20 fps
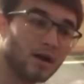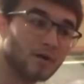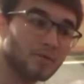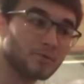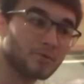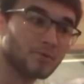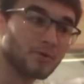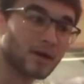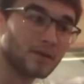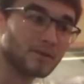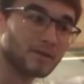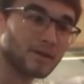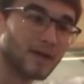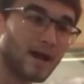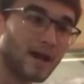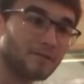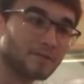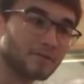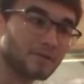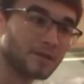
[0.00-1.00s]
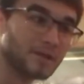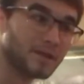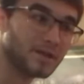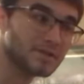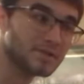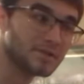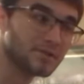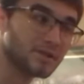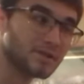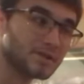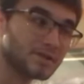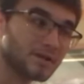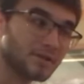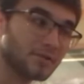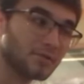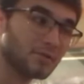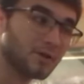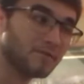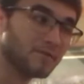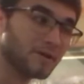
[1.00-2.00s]
directly after the injury.
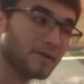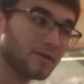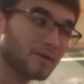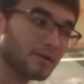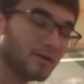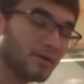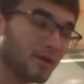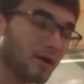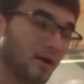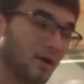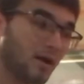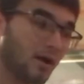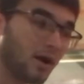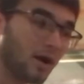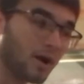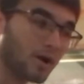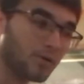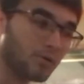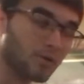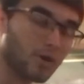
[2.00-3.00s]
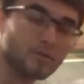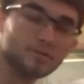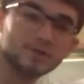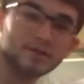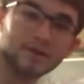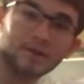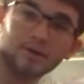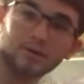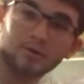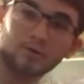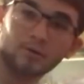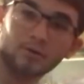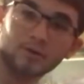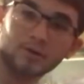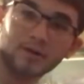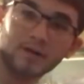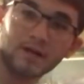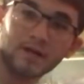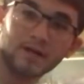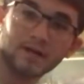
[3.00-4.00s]
So if they are grossly
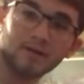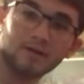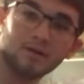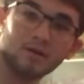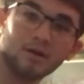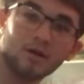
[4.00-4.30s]
uncoordinated,